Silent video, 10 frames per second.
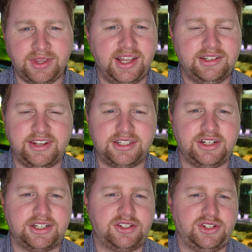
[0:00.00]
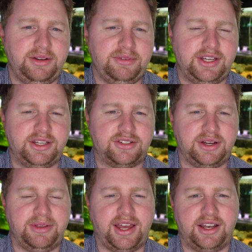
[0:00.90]
these fish are
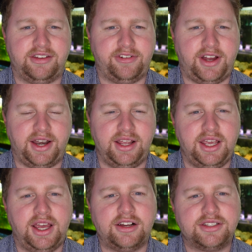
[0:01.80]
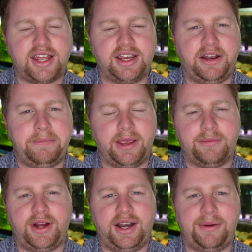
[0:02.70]
extremely hard to find. I was lucky to
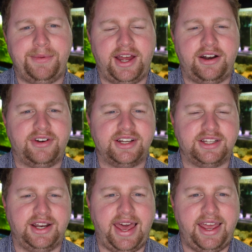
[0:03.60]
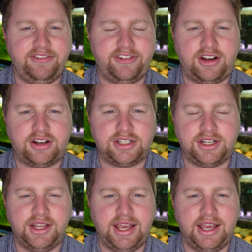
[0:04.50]
pick mine up at a recent ANGFA auction,